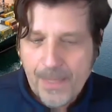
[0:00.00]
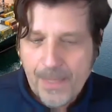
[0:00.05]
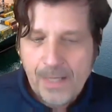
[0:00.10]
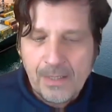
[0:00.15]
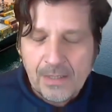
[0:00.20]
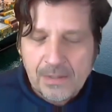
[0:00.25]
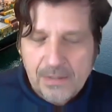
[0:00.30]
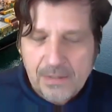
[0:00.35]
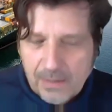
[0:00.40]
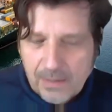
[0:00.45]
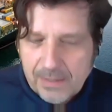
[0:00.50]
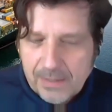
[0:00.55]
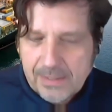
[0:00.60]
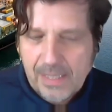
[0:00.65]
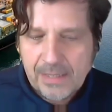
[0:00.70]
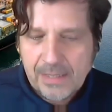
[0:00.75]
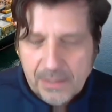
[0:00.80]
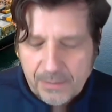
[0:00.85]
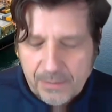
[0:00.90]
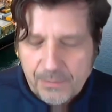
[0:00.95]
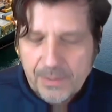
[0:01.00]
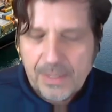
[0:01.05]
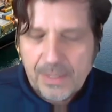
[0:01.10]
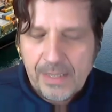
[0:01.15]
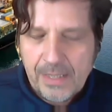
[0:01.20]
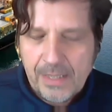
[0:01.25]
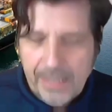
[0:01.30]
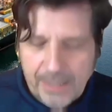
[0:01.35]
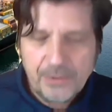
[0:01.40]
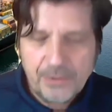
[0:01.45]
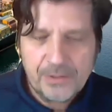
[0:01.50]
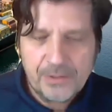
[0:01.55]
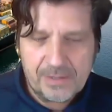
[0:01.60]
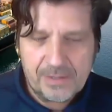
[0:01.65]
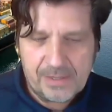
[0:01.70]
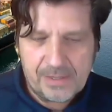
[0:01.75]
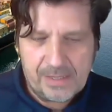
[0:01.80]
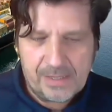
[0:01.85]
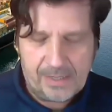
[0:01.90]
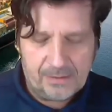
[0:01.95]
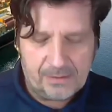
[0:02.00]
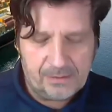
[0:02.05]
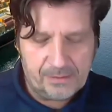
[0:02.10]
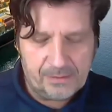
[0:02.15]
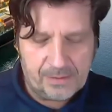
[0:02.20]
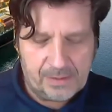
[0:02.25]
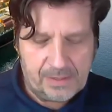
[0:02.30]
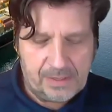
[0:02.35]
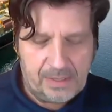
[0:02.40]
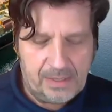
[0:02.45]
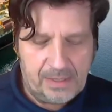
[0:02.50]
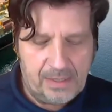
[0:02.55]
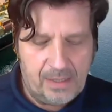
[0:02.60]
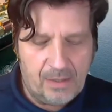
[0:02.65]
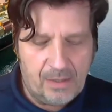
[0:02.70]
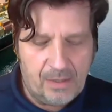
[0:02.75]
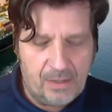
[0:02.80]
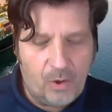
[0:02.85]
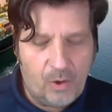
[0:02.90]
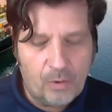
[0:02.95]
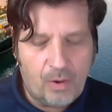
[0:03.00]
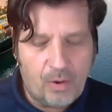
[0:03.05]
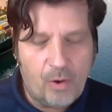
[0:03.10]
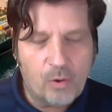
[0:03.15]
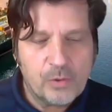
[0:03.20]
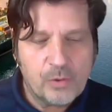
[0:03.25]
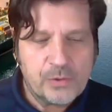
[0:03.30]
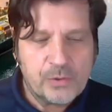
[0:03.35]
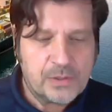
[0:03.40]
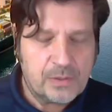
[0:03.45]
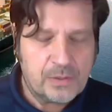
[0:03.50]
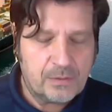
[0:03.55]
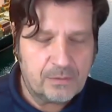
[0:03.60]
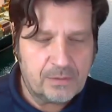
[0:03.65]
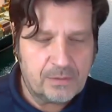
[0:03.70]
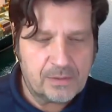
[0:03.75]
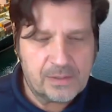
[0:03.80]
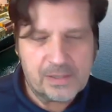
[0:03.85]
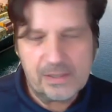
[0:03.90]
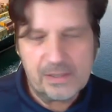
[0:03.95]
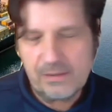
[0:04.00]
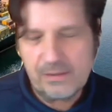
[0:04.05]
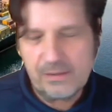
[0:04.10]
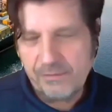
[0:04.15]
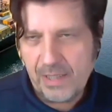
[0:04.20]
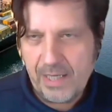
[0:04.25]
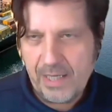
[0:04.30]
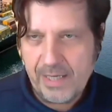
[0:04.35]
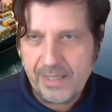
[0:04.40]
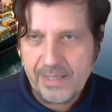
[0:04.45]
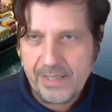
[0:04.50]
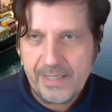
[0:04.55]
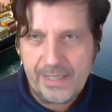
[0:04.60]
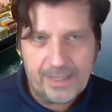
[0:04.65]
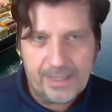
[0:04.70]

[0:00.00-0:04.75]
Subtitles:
So it's actually really interesting to see also the silver lining